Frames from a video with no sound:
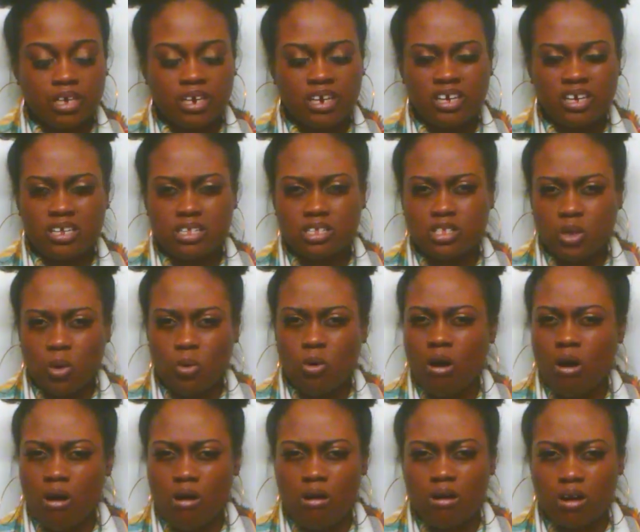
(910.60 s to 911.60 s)
and I hit it
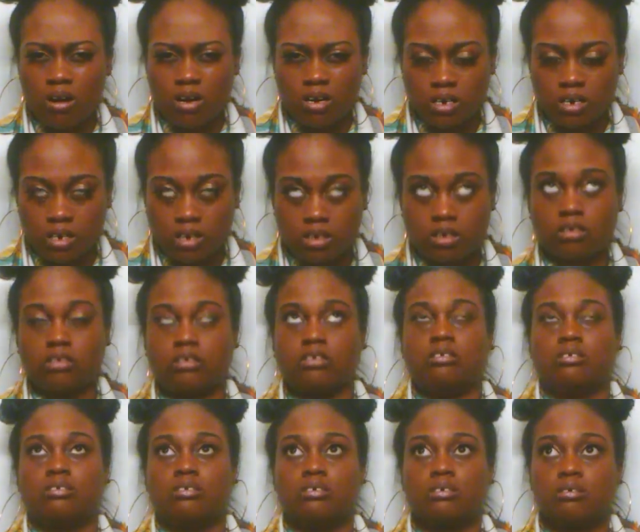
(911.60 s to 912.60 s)
so hard, it
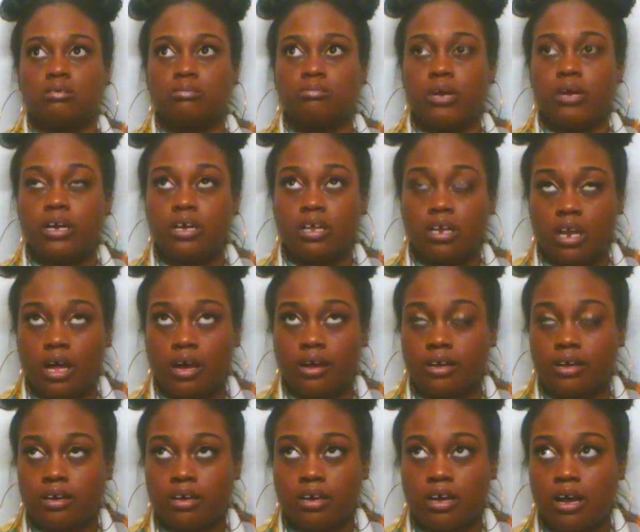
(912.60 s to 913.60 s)
just made,
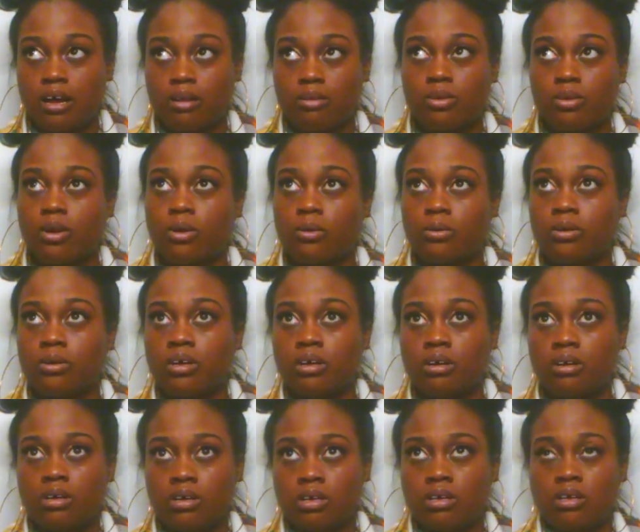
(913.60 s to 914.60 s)
like, I don't know.
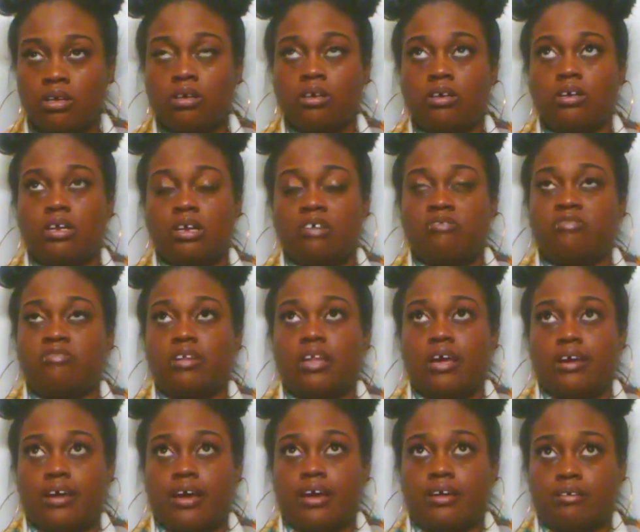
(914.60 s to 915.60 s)
And I felt
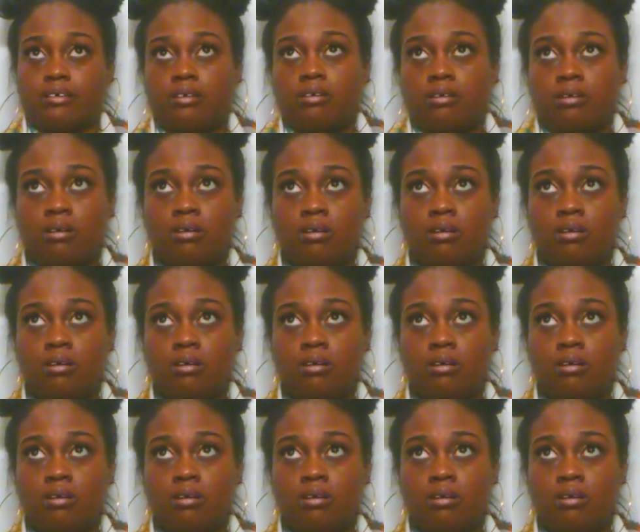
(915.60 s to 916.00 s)
like I had to